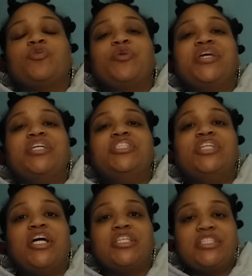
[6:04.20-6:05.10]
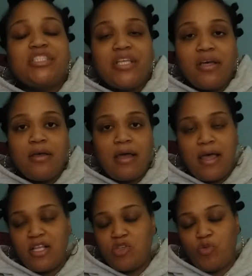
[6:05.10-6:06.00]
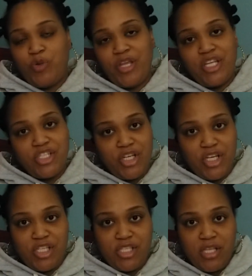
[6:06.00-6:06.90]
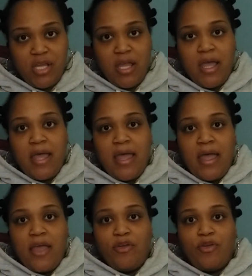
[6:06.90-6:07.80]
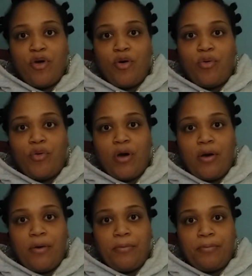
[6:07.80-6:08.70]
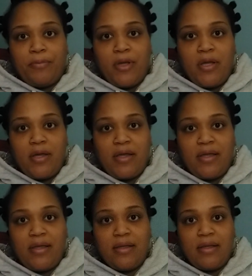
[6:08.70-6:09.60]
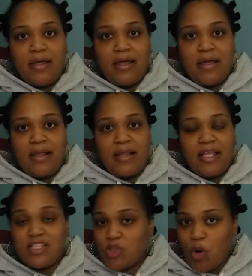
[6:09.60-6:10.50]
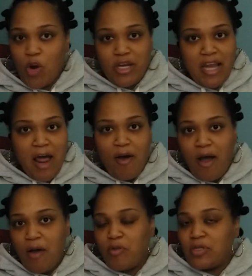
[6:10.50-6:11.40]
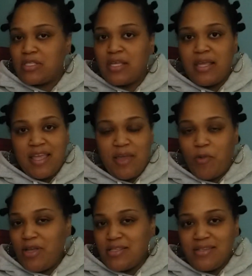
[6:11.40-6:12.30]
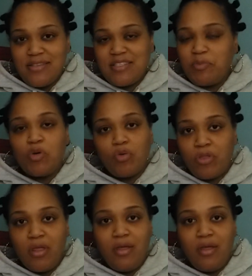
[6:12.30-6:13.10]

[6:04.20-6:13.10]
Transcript: to readjust. I had to readjust. You know, um it started out I was it wasn't smooth.